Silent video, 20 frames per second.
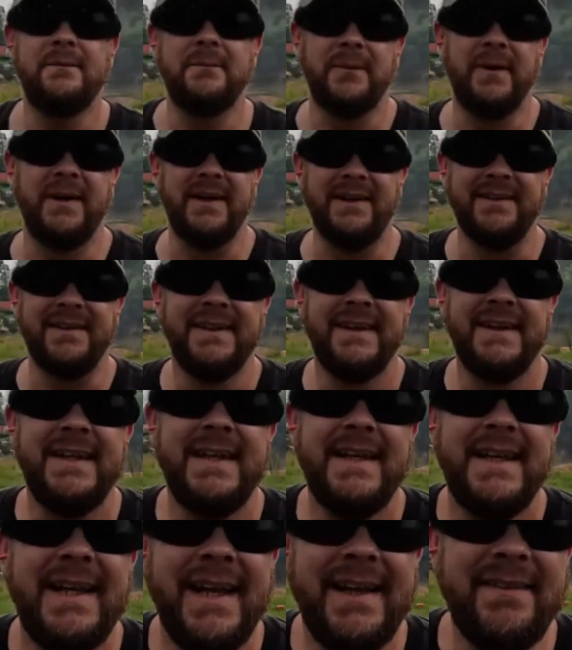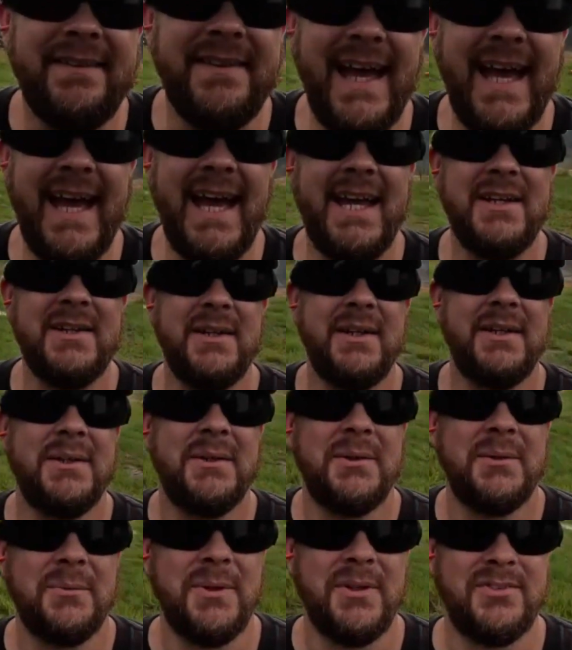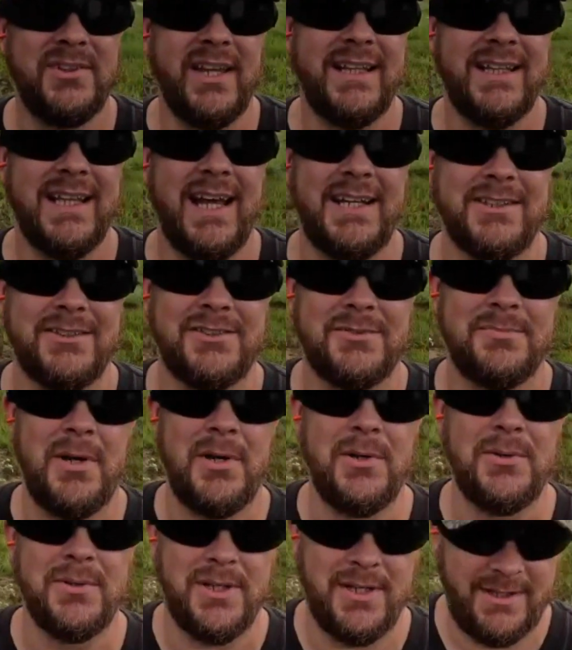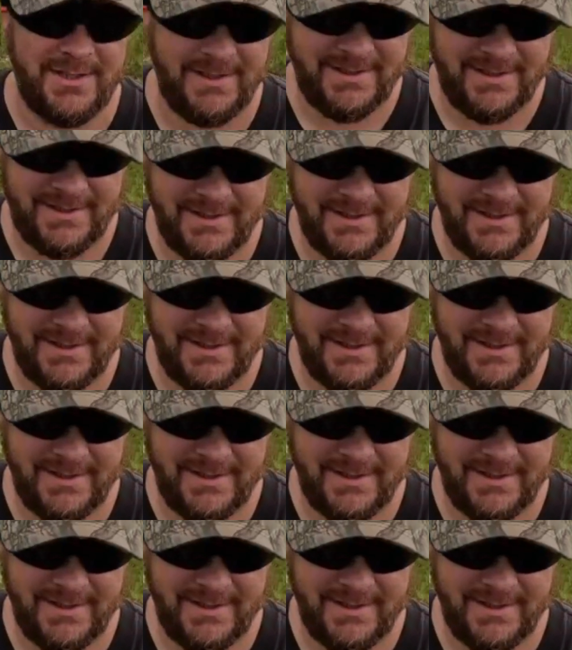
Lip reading: Well, that was a lot of smoke,